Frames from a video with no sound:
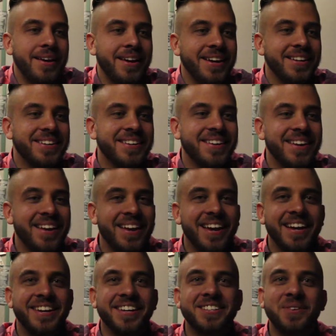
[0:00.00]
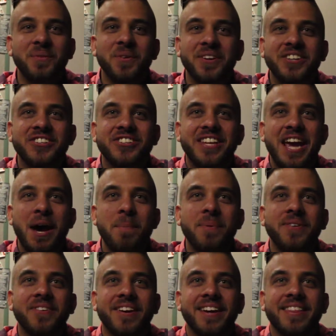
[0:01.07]
It doesn't really just
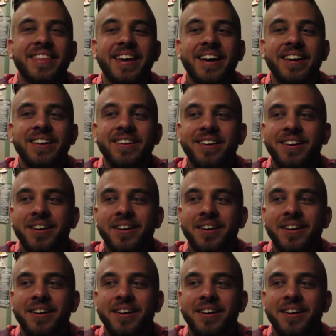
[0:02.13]
happen like that.